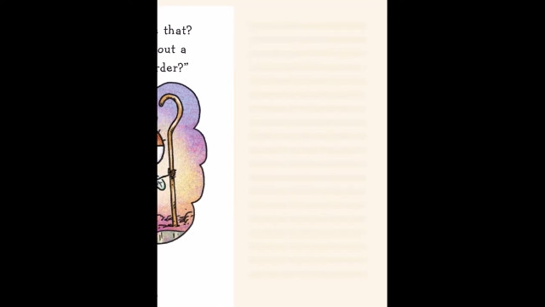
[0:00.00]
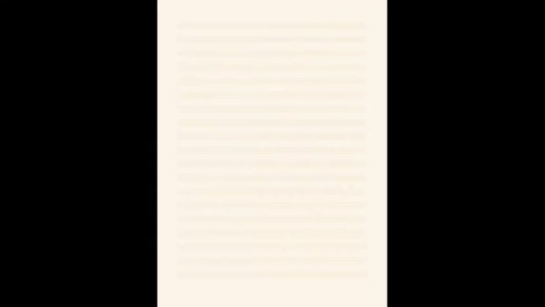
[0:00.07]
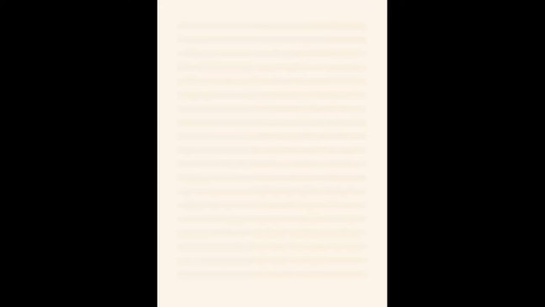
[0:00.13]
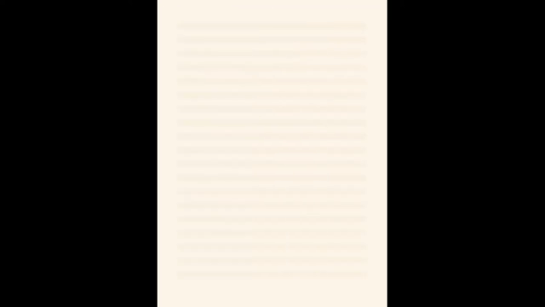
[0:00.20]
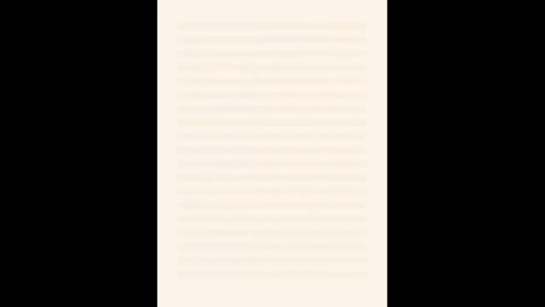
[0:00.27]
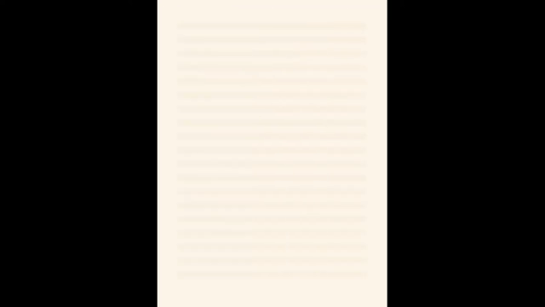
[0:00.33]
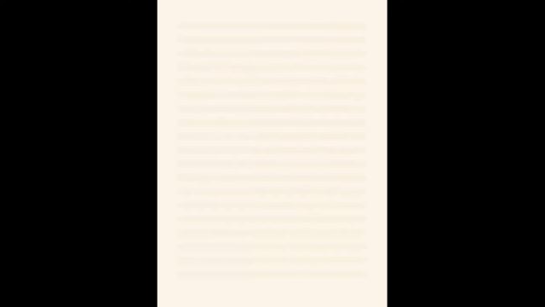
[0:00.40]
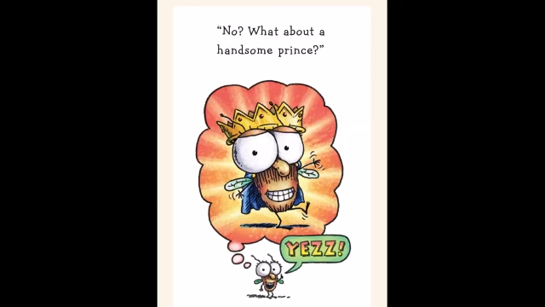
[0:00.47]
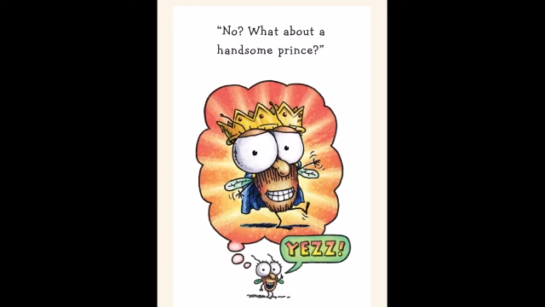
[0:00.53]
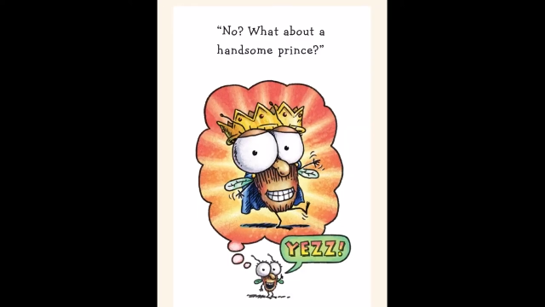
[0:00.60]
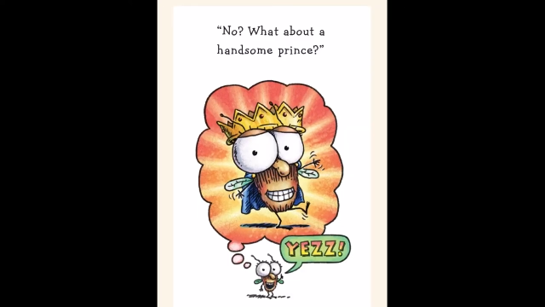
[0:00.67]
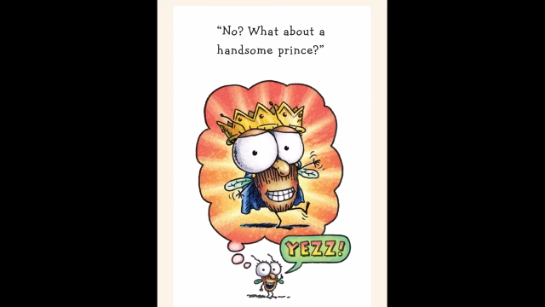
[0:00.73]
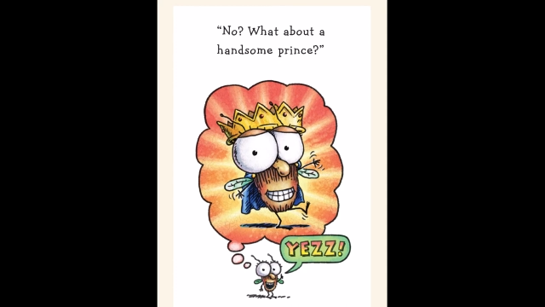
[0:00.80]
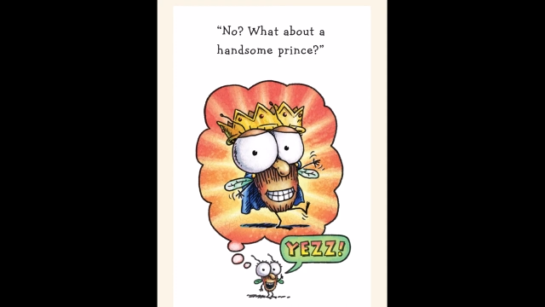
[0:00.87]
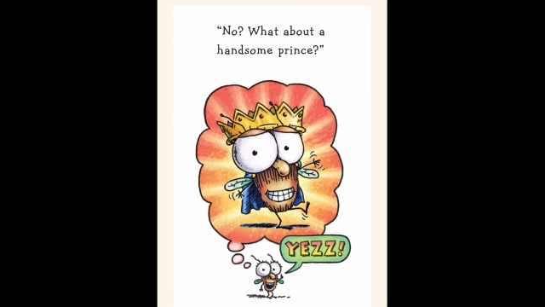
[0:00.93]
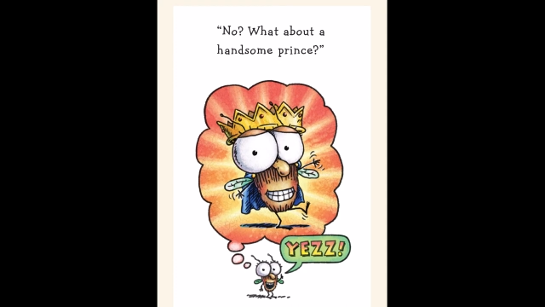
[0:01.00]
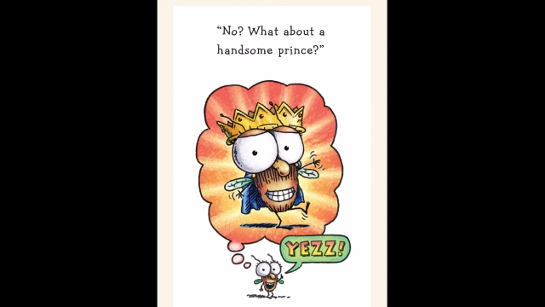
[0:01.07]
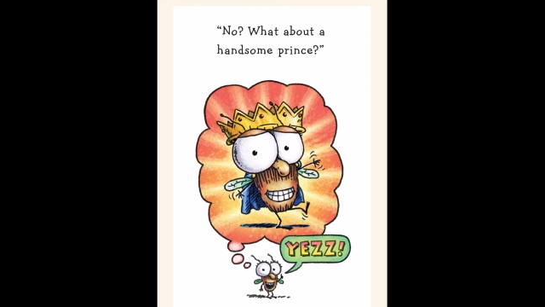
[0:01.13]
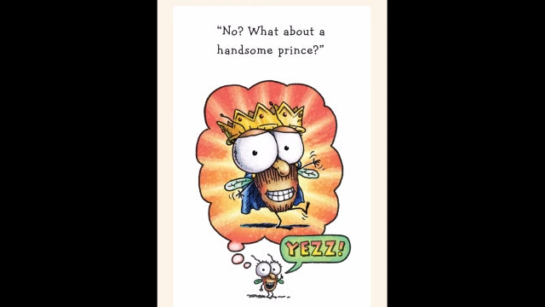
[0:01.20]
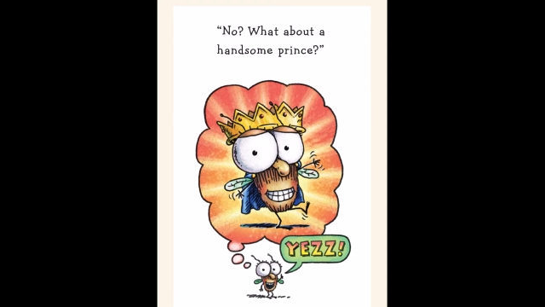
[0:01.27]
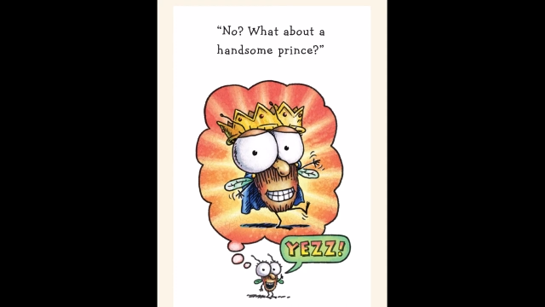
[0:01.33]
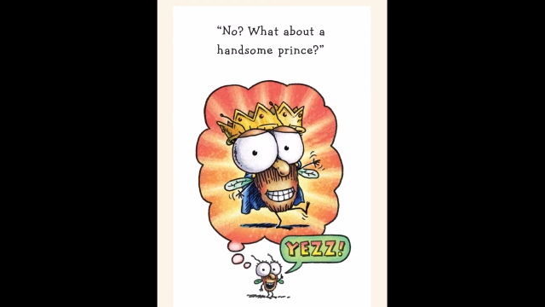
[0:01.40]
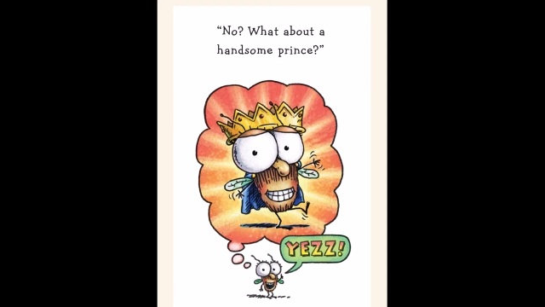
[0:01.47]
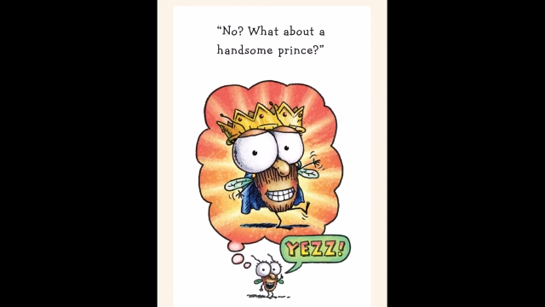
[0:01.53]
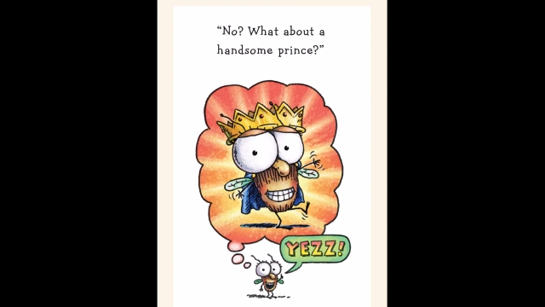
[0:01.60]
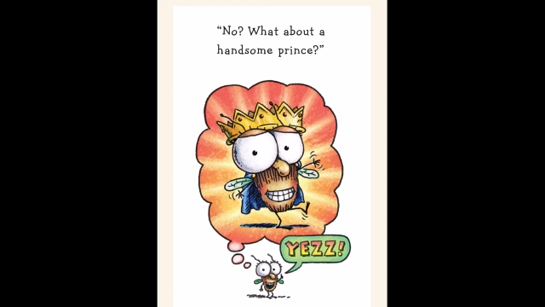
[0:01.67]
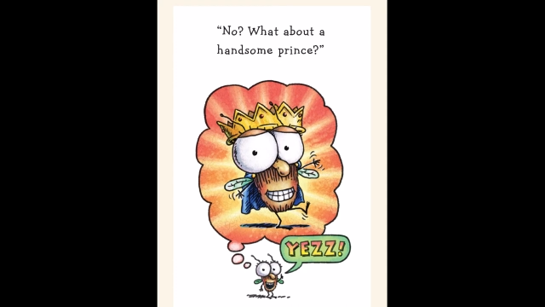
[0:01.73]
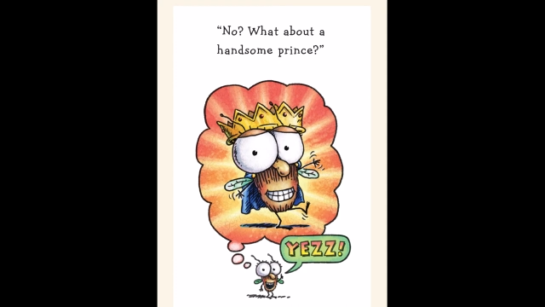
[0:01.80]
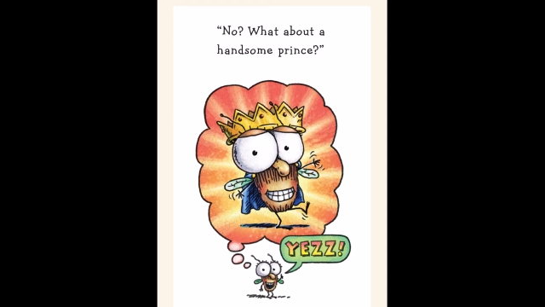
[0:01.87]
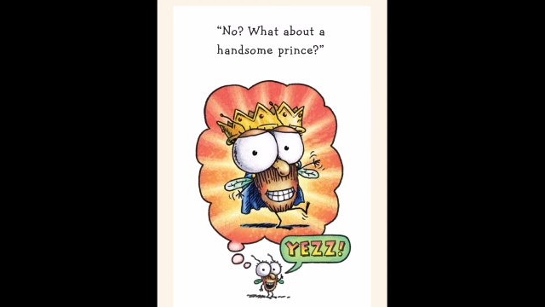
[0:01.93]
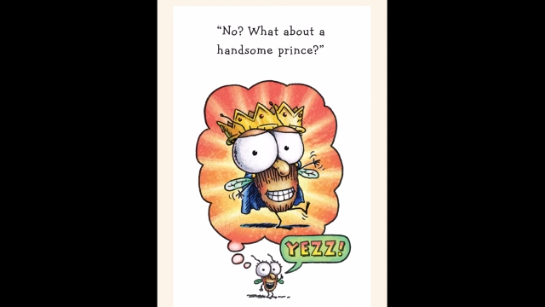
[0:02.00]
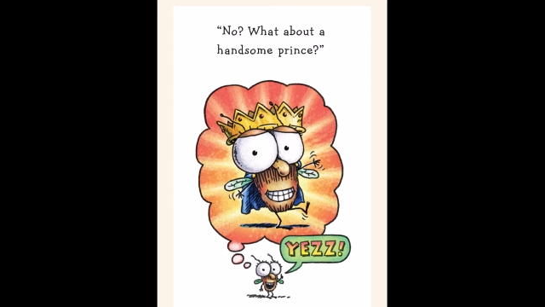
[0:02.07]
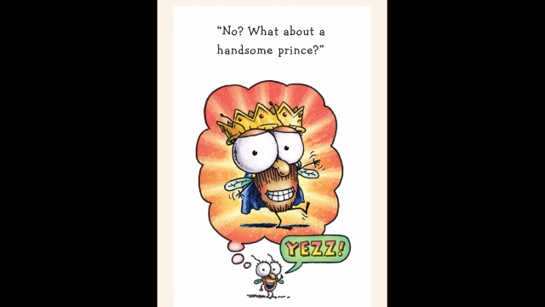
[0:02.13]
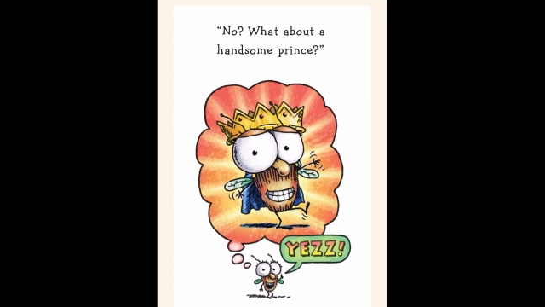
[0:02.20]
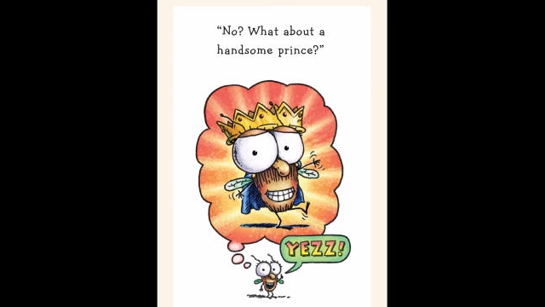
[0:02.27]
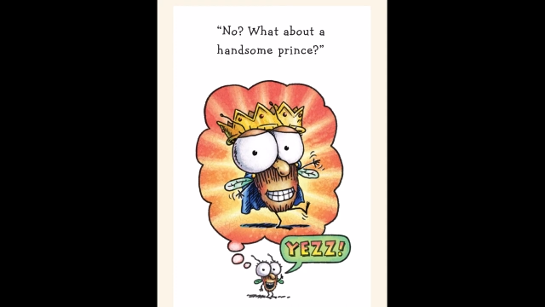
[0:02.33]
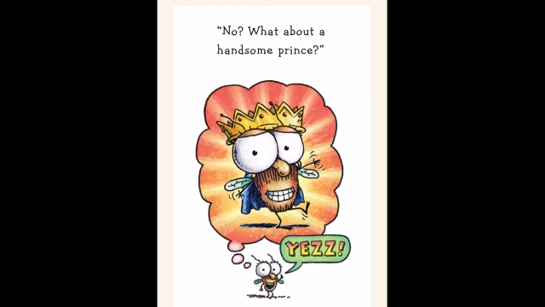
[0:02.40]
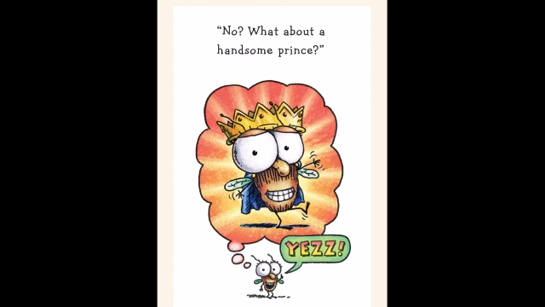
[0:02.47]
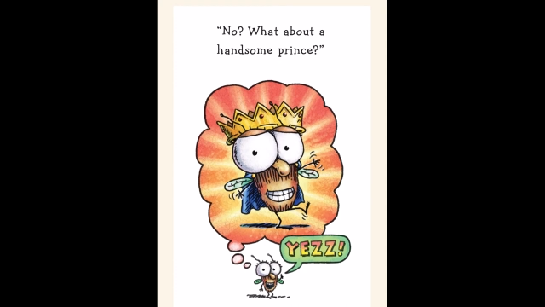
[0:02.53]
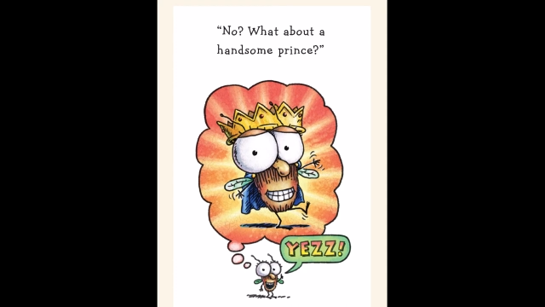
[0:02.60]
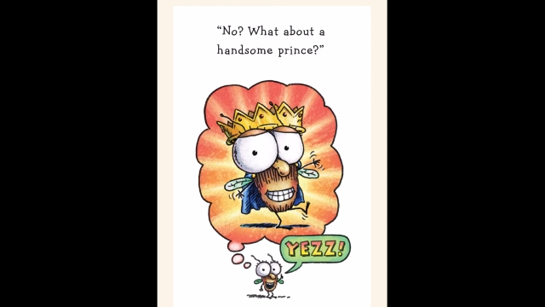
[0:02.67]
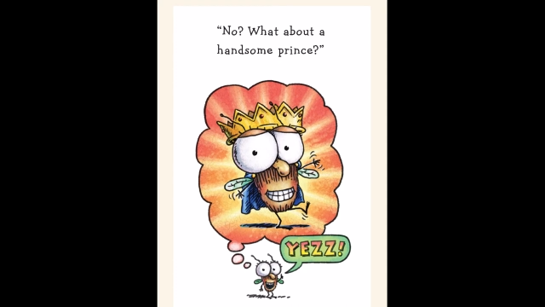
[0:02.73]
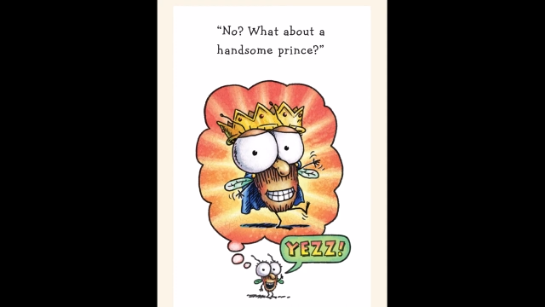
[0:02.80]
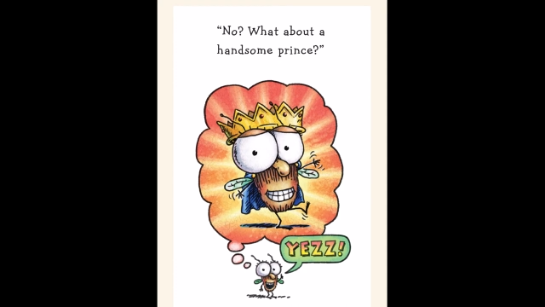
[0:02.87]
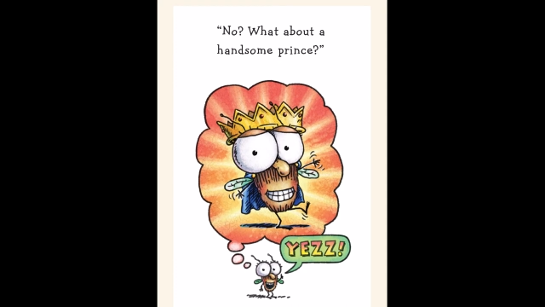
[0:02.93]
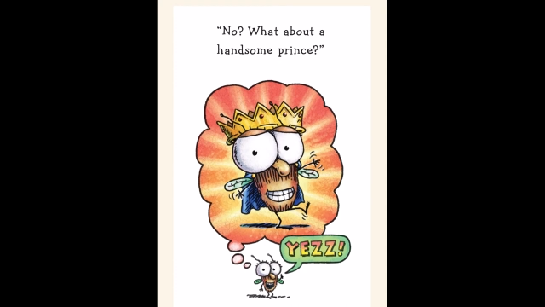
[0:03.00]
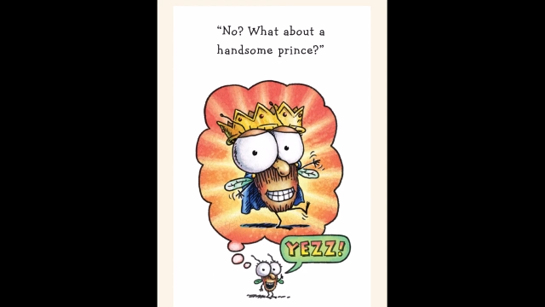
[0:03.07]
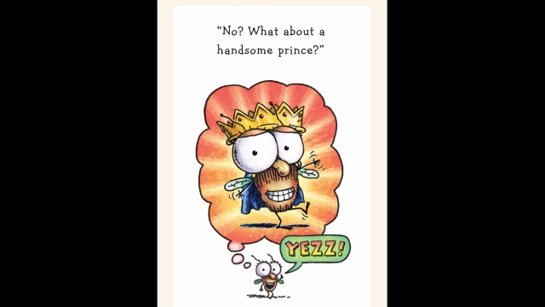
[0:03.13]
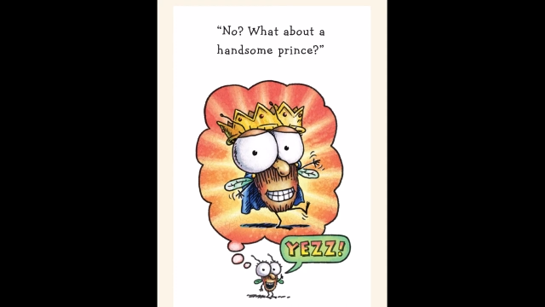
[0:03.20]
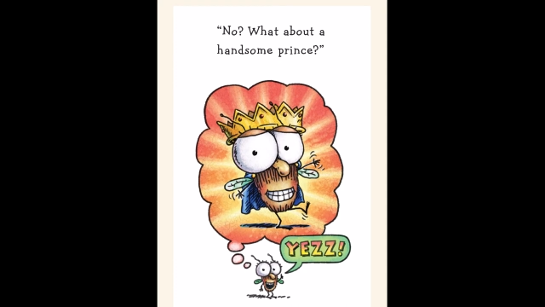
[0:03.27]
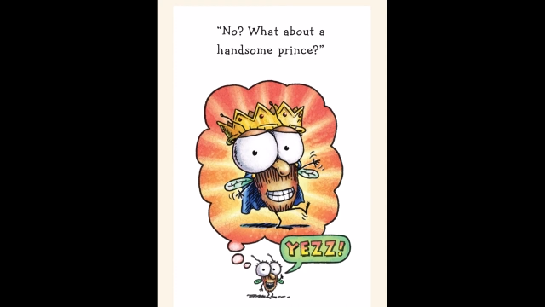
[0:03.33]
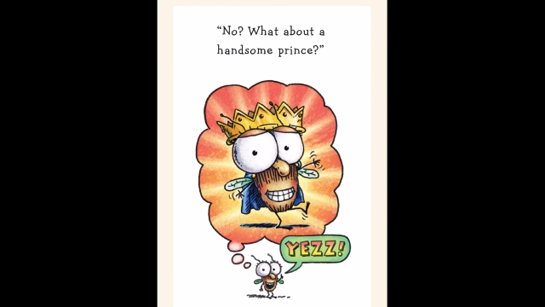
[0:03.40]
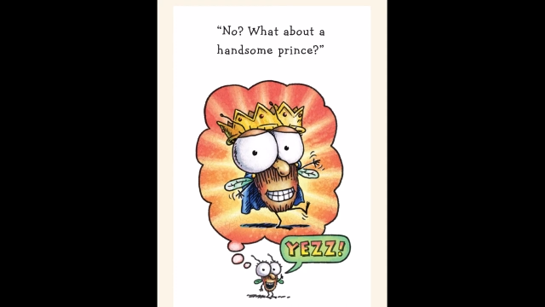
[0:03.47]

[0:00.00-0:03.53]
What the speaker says: Nobody's mouth can be seen.